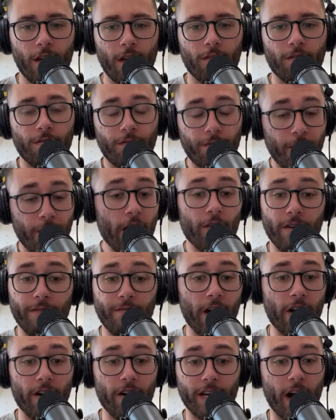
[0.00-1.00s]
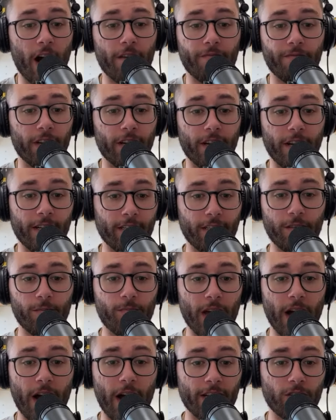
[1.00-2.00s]
very very confident in to
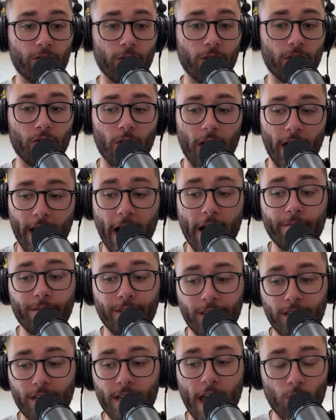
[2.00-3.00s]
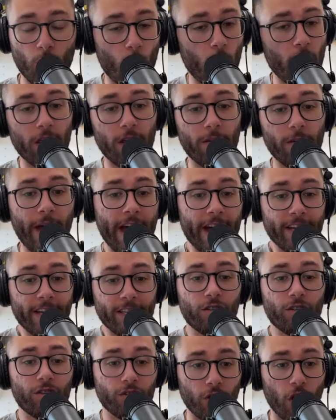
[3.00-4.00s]
be honest with you. And I would say one of them
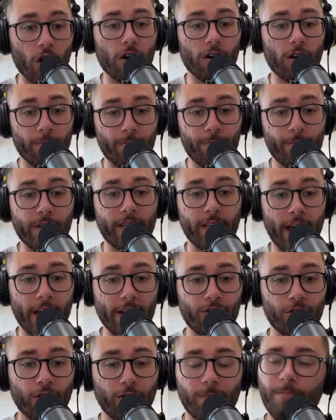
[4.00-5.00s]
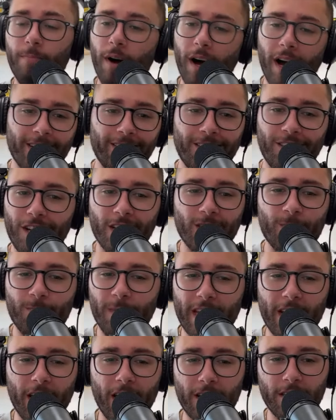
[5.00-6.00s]
has starter potential, but just
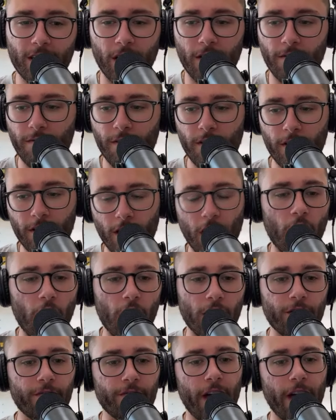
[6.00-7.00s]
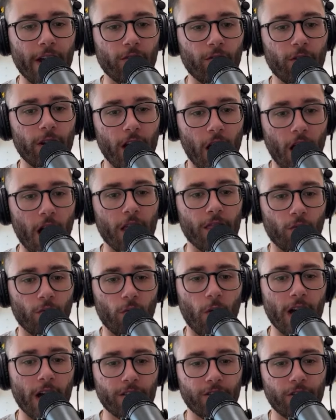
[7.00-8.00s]
because of the other veteran on the
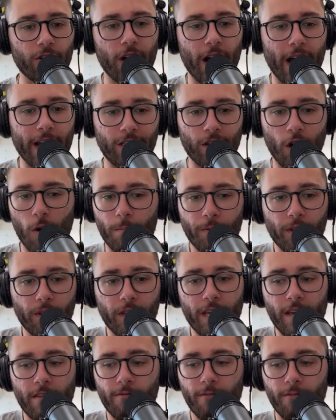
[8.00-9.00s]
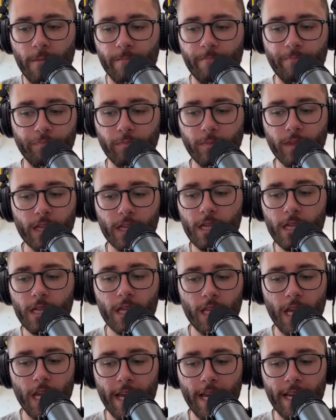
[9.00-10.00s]
roster, I don't believe
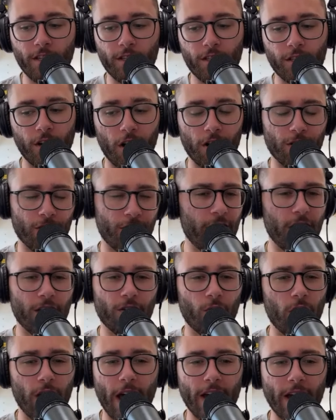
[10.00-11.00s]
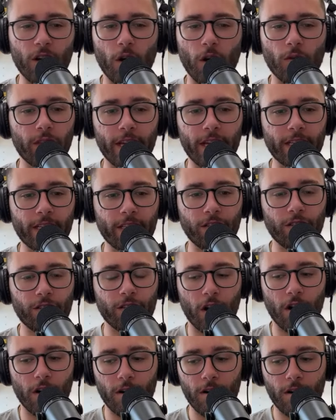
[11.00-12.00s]
he's a starter. The other one I don't think is a
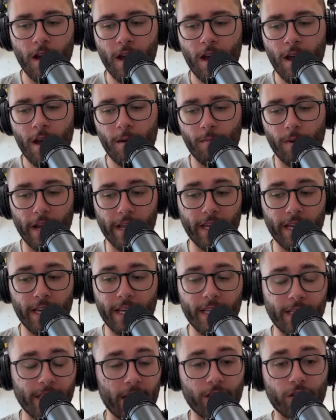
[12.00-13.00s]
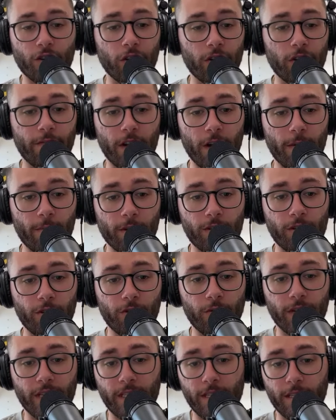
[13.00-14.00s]
starter, but I think he's as good of a number
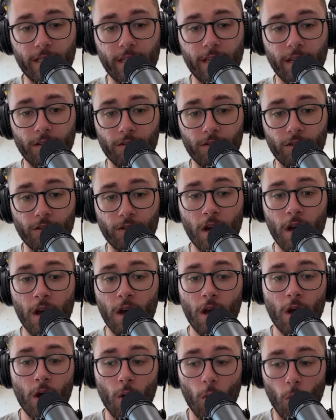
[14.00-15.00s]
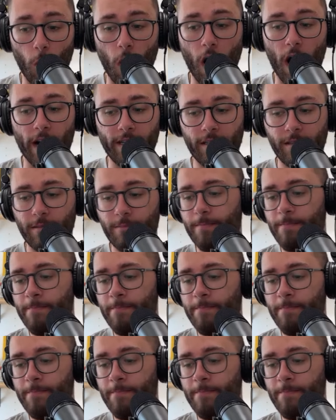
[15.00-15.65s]
2 as the Steelers want.